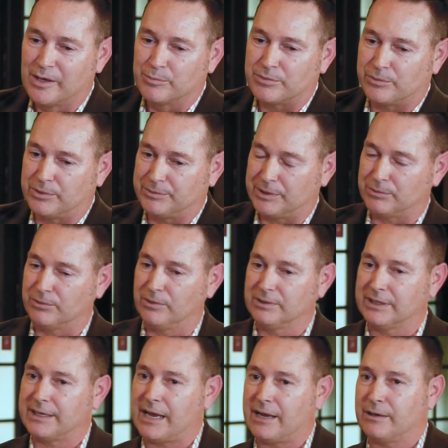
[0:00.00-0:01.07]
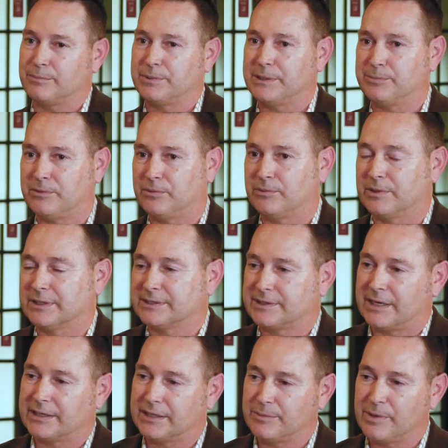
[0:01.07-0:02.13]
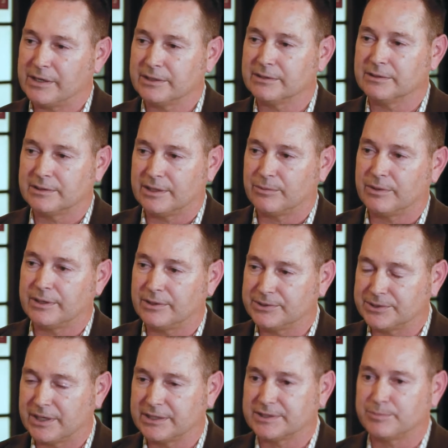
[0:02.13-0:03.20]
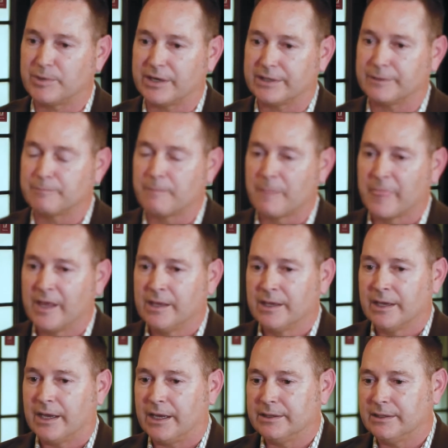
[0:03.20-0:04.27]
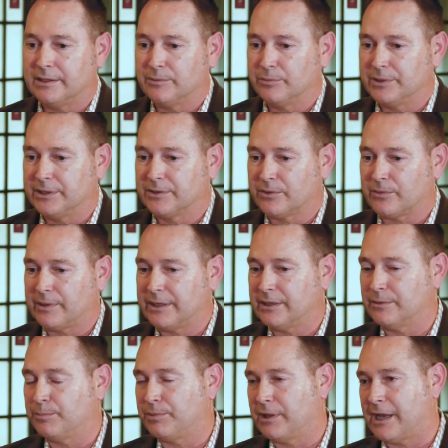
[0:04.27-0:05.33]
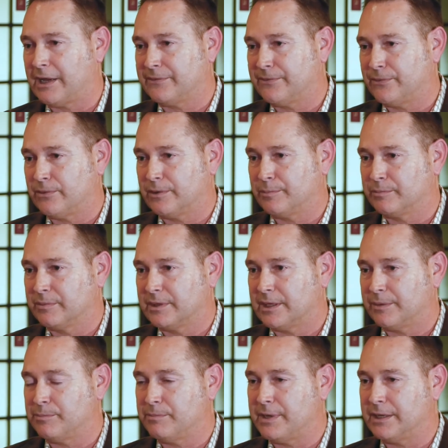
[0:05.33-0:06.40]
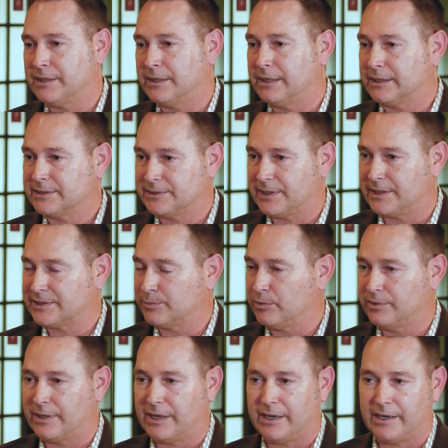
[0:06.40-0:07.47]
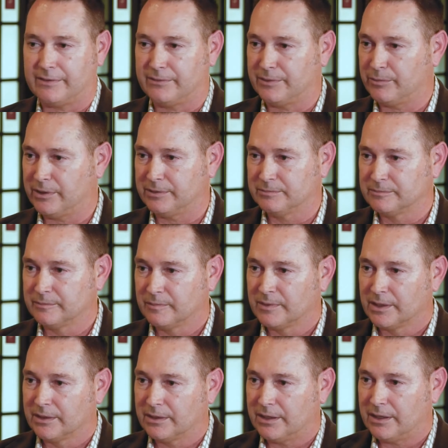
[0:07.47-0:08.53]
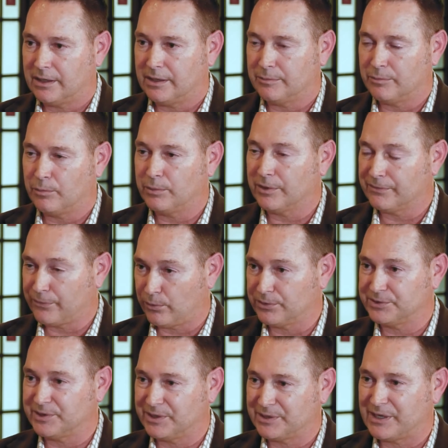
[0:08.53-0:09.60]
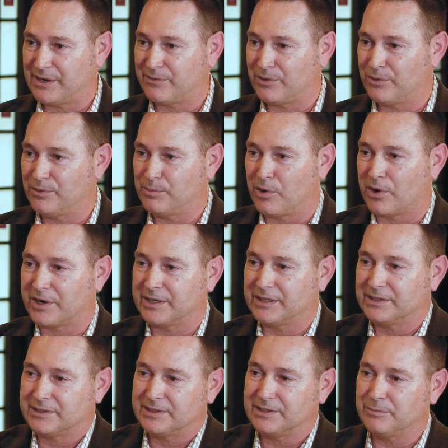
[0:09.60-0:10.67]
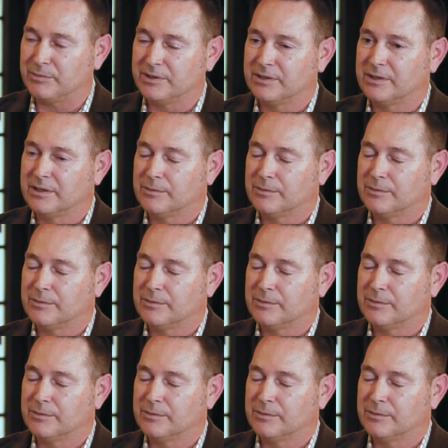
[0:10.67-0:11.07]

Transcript: But when we rolled it out, people were excited about it. They were energized by it. And then we created a platform that made it accessible to everyone. We're fortunate to have our own marketing team.